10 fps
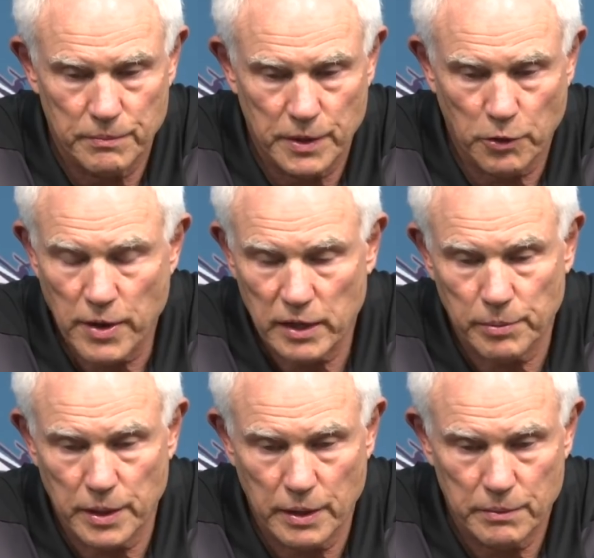
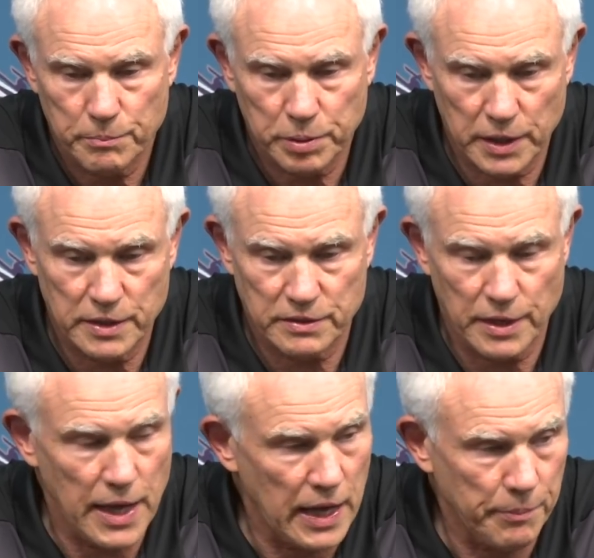incredibly pleased
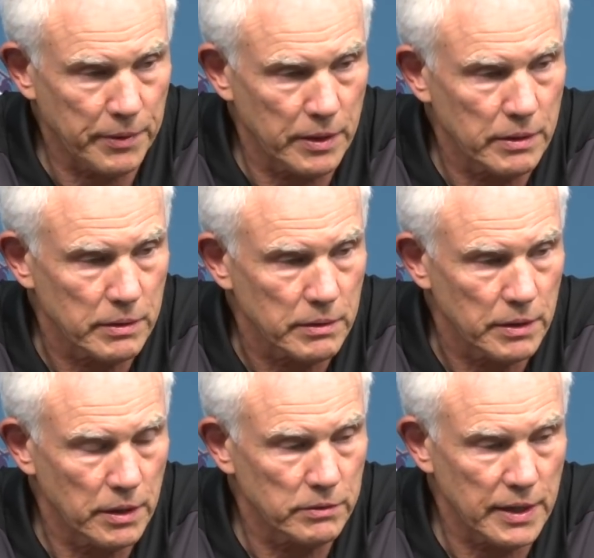and happy,
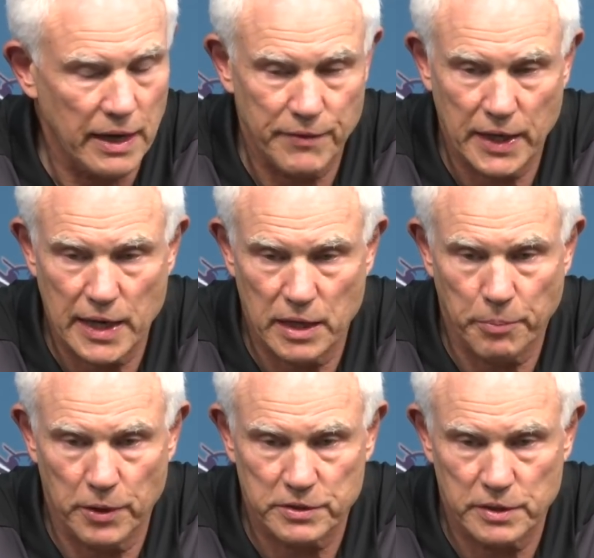you know, to have that kind of
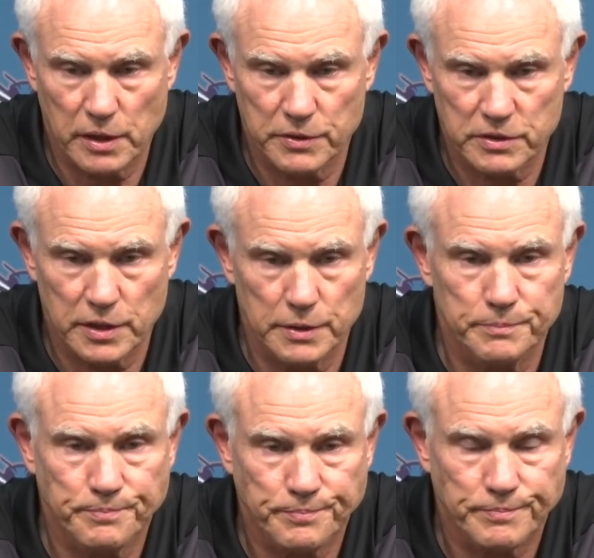person on this team.